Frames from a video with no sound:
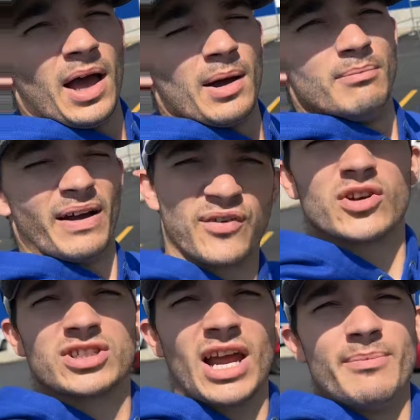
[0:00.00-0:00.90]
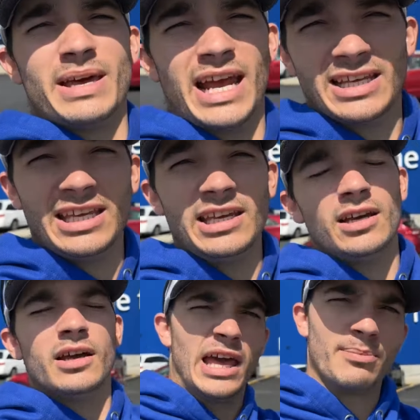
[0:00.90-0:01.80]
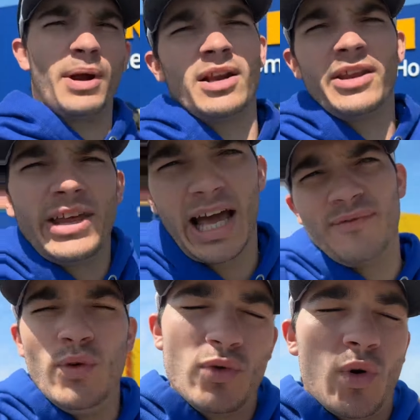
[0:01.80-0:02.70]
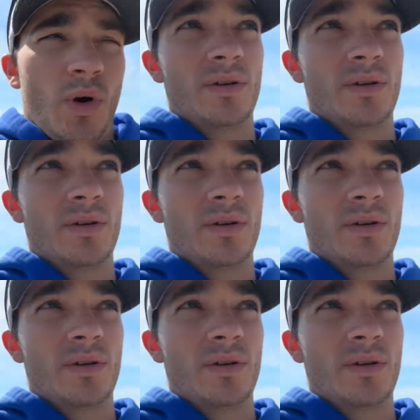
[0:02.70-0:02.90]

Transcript: My first time at Ikea, and apparently they got a food court.